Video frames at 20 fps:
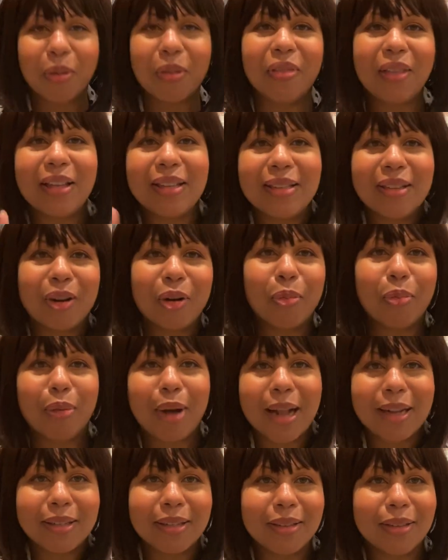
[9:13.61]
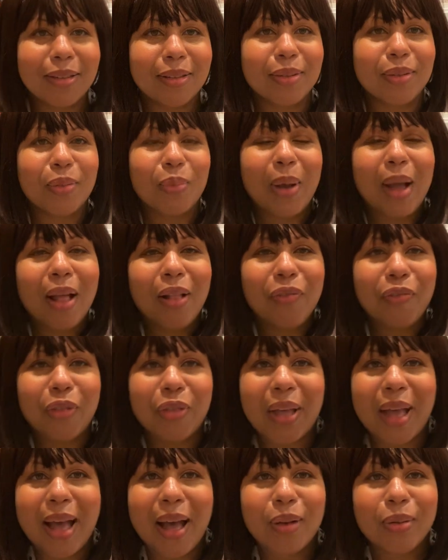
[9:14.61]
things that are practical as well for
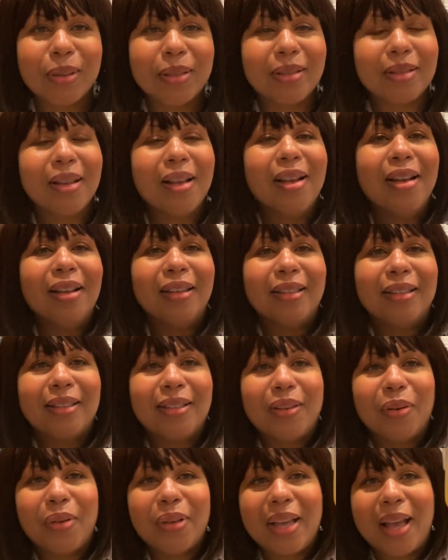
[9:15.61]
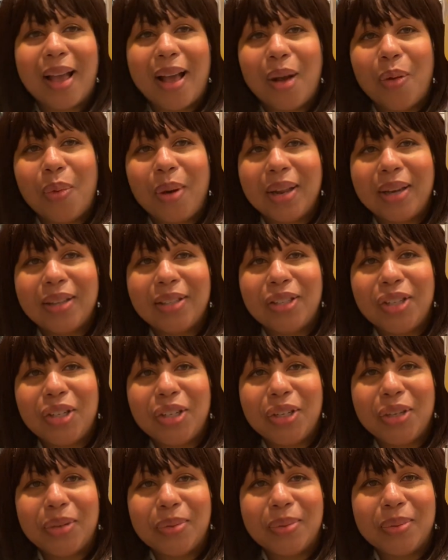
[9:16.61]
the house. So yeah, I wanted
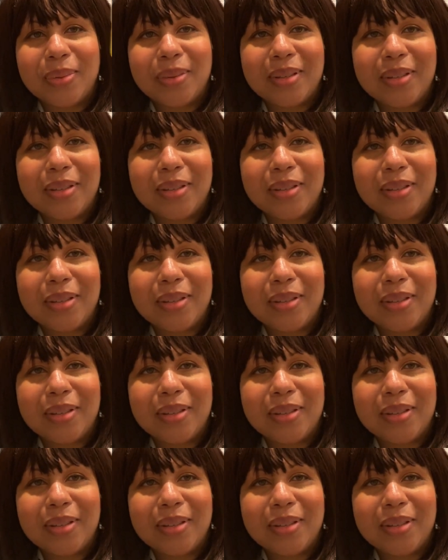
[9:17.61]
to